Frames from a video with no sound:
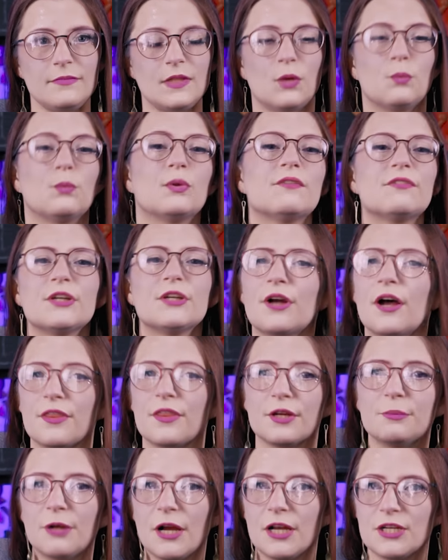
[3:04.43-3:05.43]
One of their
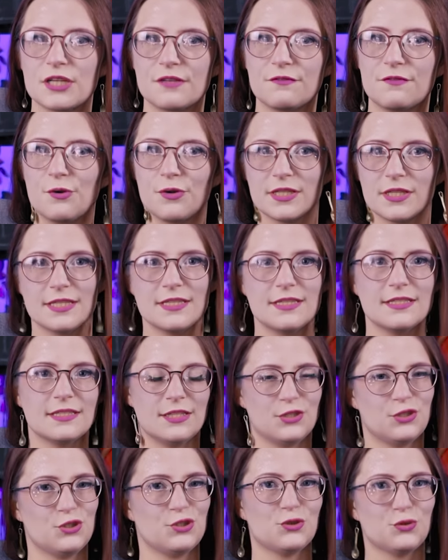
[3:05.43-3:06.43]
other project focuses
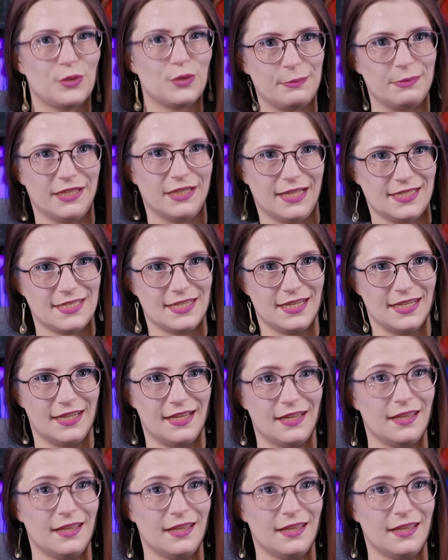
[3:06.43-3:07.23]
is tree planting,